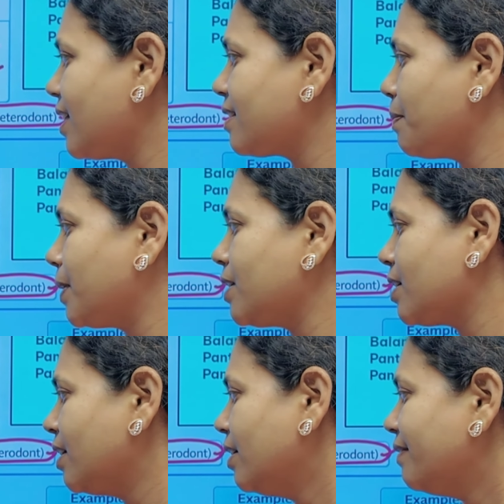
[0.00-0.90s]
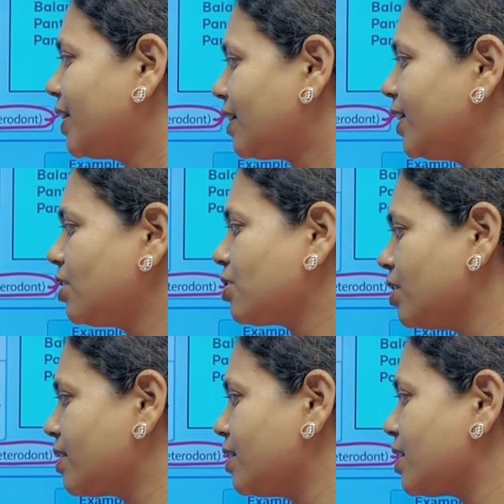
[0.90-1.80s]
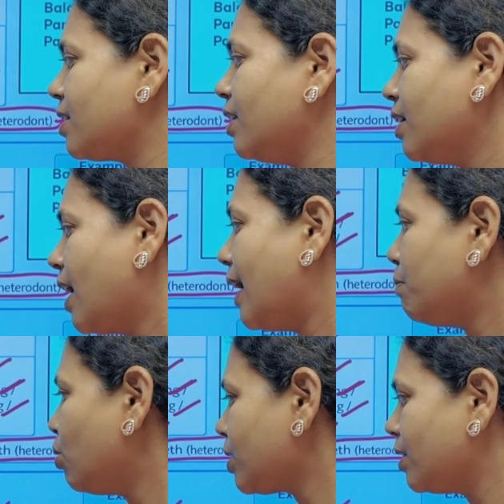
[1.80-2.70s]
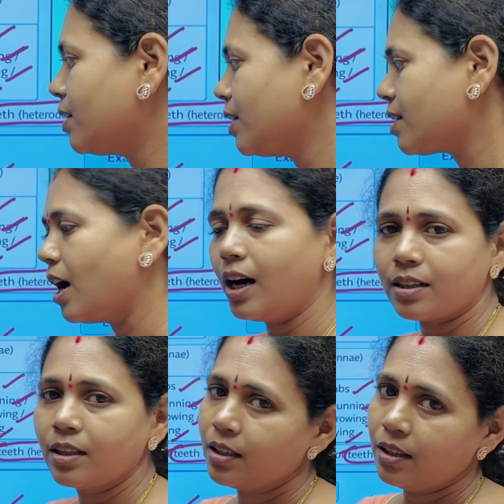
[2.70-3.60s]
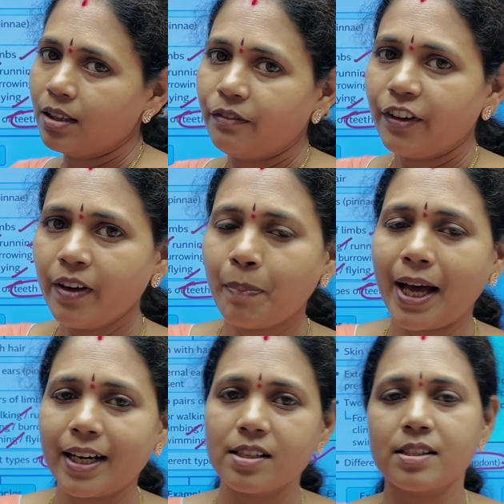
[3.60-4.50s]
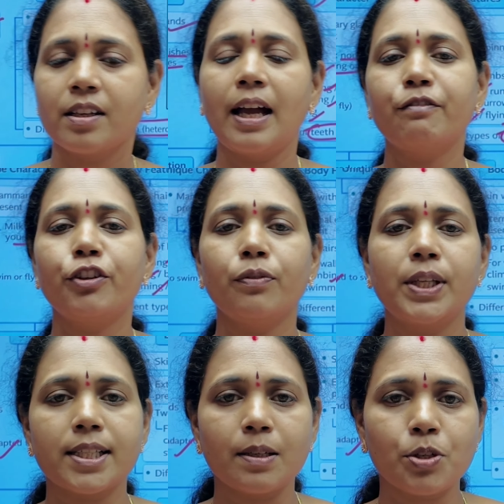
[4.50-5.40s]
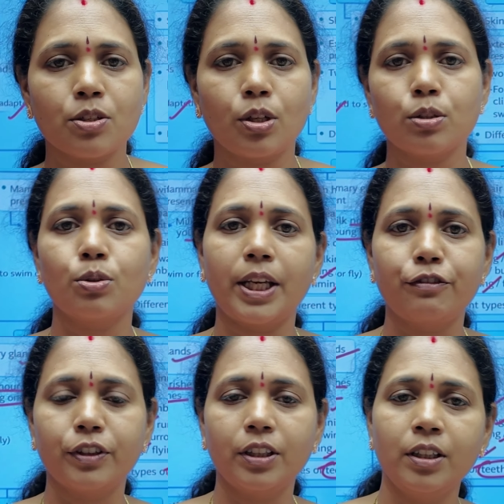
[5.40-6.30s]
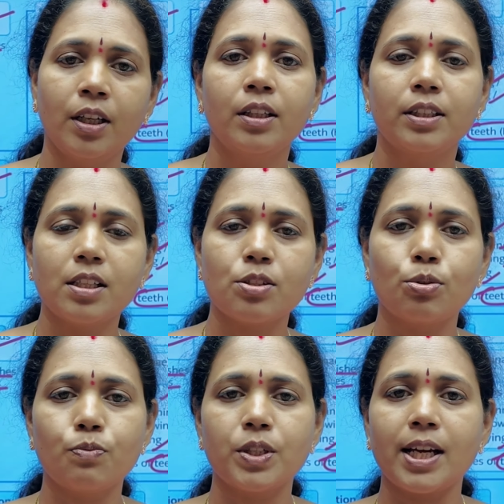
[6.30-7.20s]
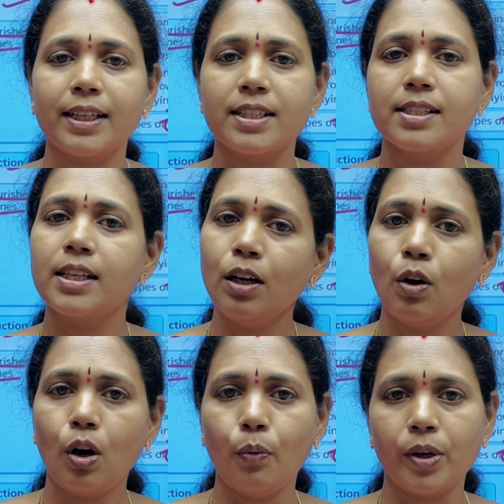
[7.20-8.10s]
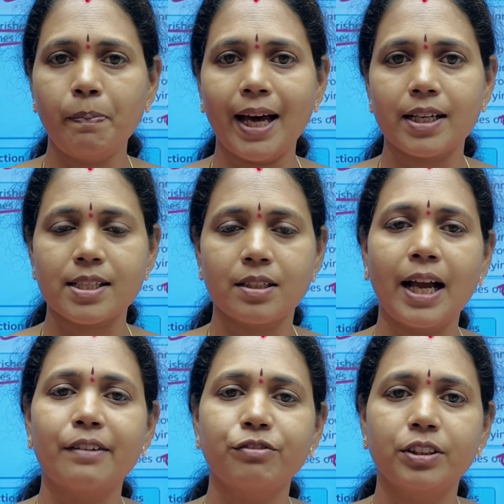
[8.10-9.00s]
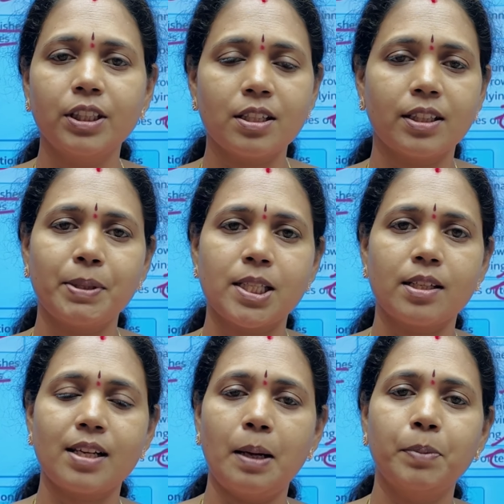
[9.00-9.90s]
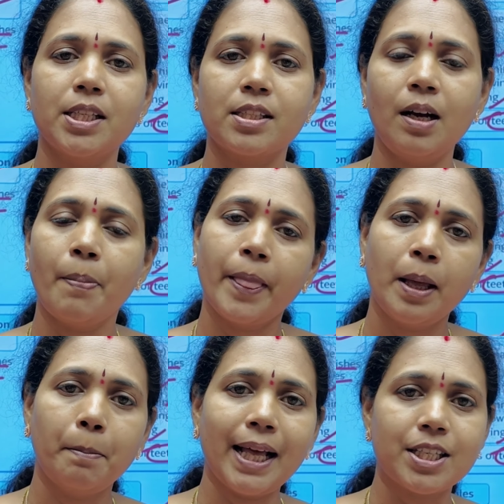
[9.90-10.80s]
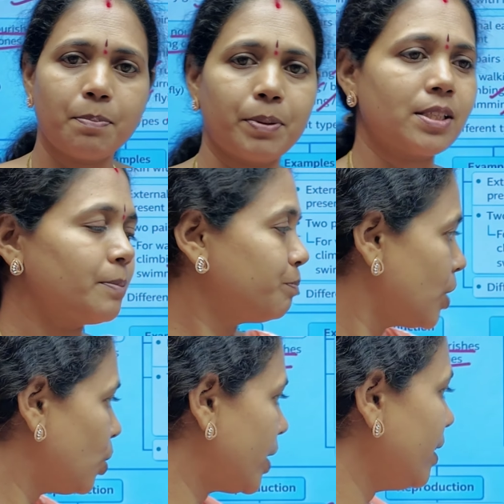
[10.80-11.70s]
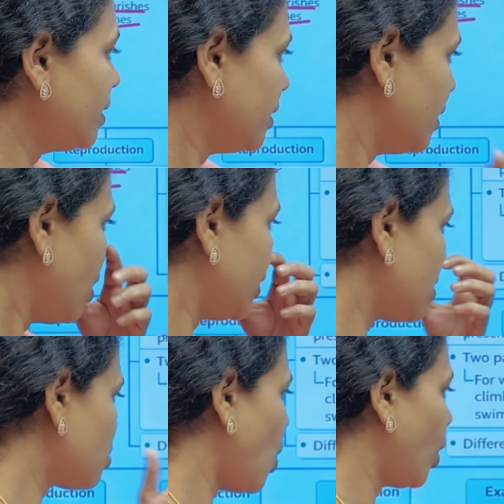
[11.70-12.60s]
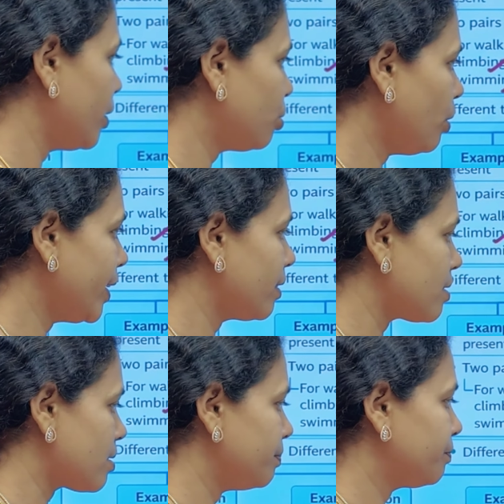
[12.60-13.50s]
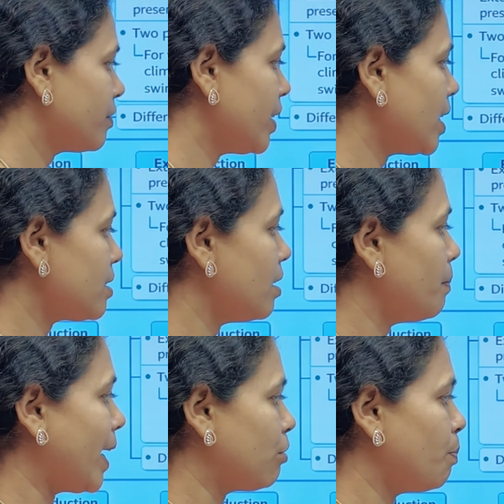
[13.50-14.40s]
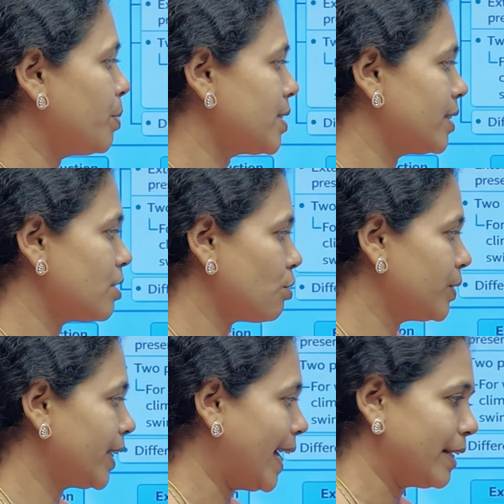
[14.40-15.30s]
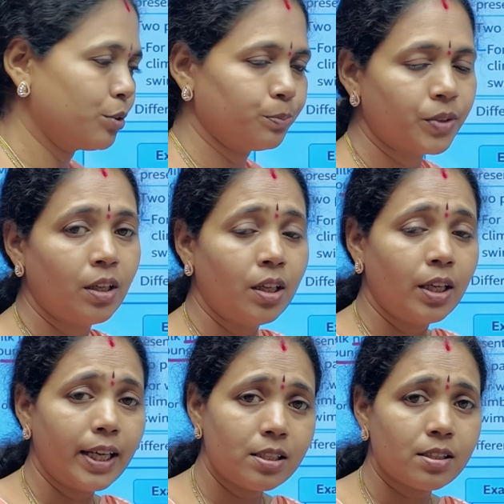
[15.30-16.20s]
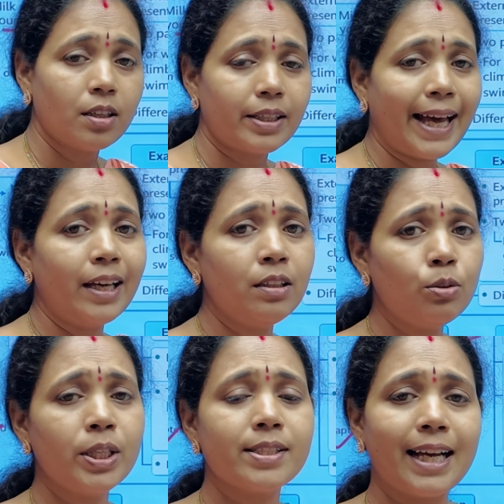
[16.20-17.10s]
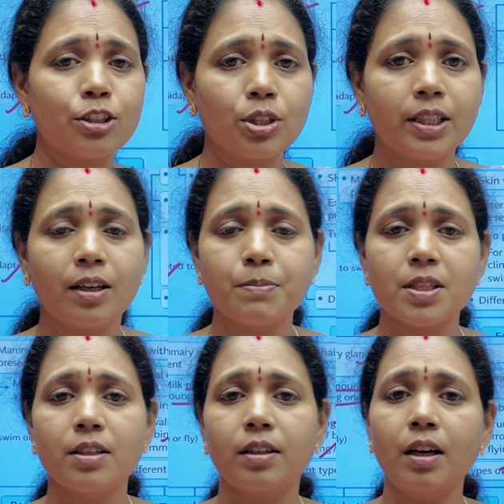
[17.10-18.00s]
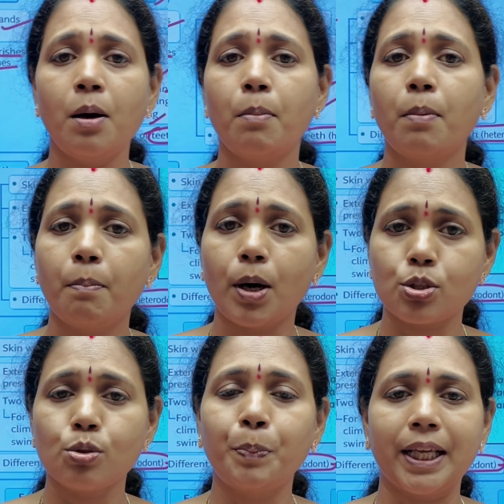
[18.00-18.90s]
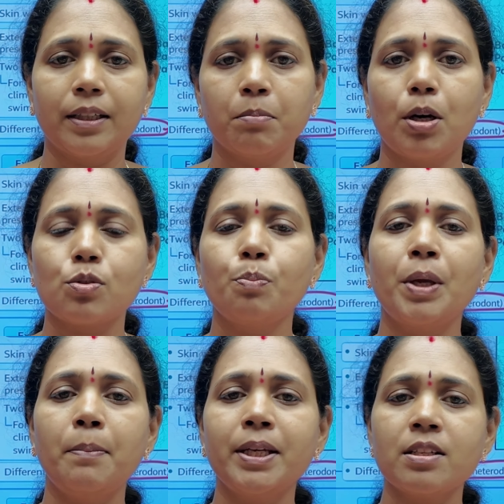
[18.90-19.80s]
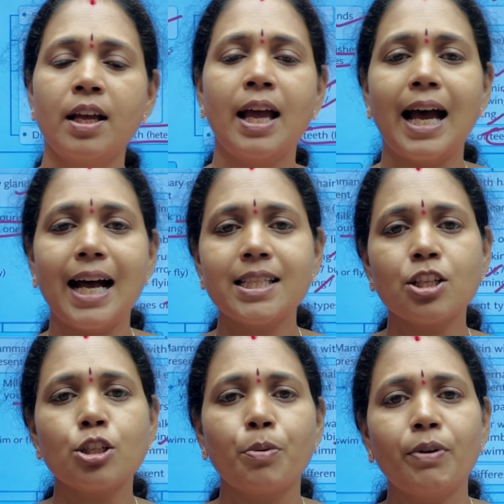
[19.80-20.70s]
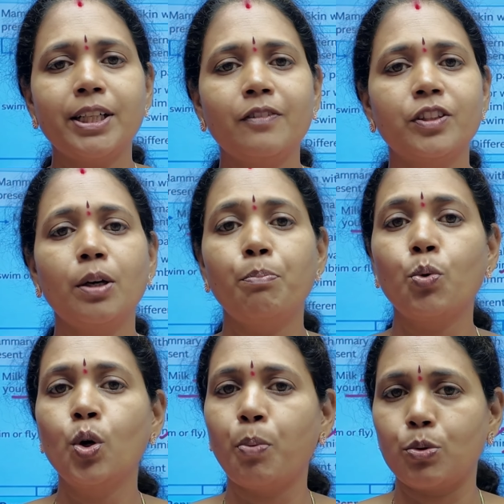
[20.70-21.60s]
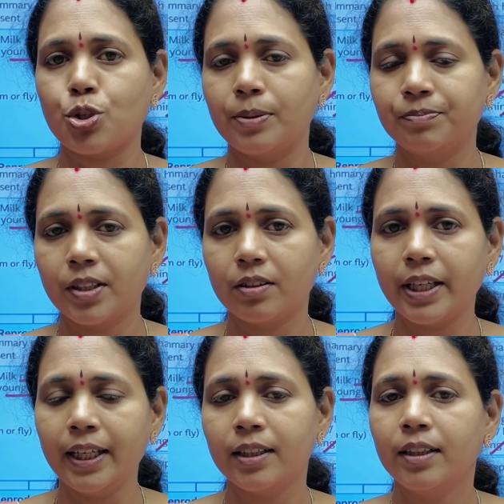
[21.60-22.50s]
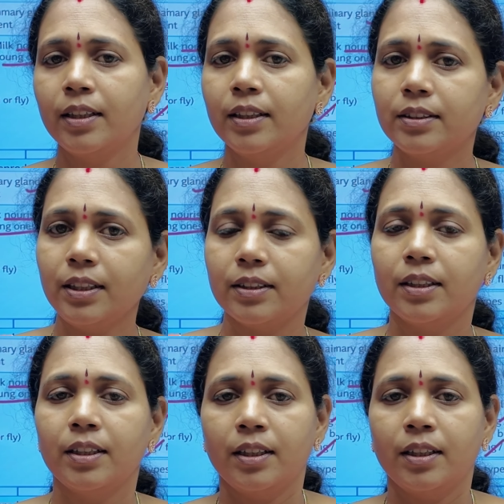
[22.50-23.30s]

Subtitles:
are separate, fertilization is internal, and mostly these are viviparous, and few of the exceptions also there for the, that is those which act as a oviparous. And for that the best example is the platypus. Okay, or that is Ornithorhynchus. Whereas the macropus, that is of the kangaroo. Yes, kangaroo is actually comes under the marsupial. Marsupial means as it is provided with the brood pouch. Okay, see,